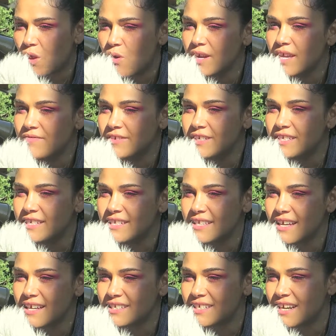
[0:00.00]
or even just
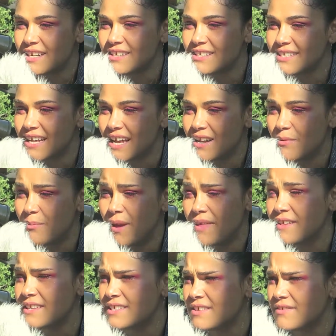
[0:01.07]
like to understand
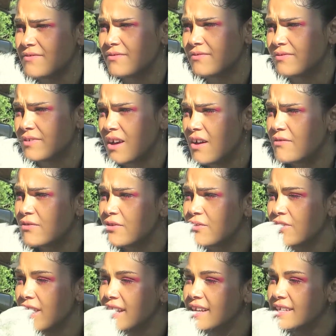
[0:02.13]
methods of
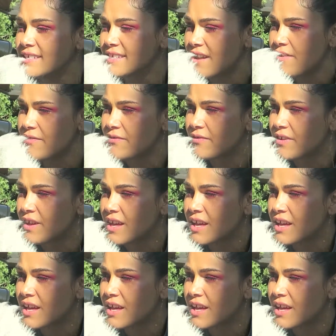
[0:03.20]
creating stuff.